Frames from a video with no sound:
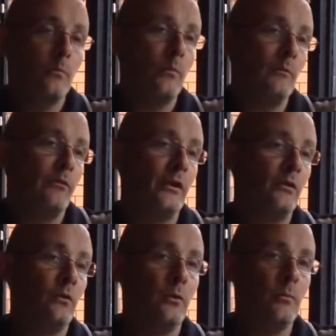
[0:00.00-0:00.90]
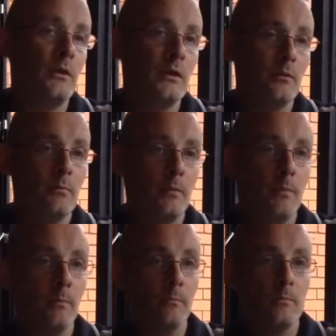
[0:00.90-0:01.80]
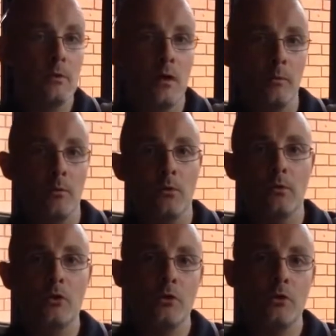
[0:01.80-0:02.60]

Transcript: One thing I do miss is my mum's home cooked